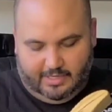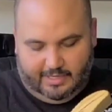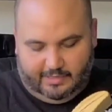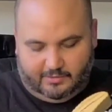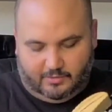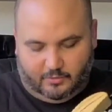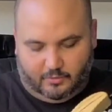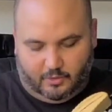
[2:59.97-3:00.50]

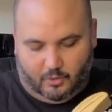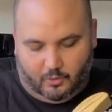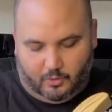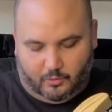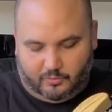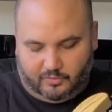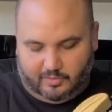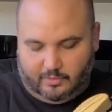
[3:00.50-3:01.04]
and 2
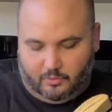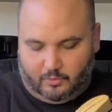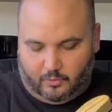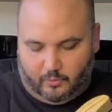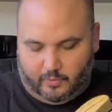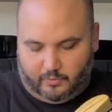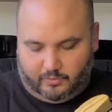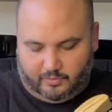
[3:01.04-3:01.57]
Gotoh single
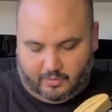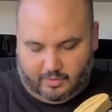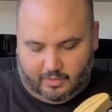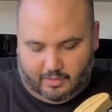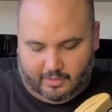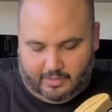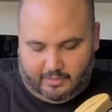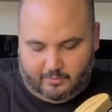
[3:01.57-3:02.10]
coils
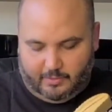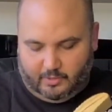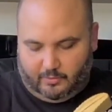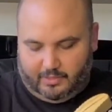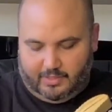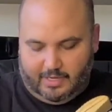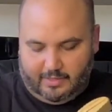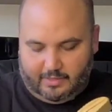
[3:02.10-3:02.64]
in the
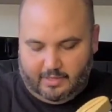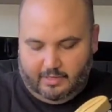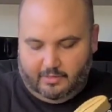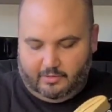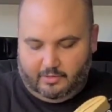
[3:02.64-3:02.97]
middle and neck.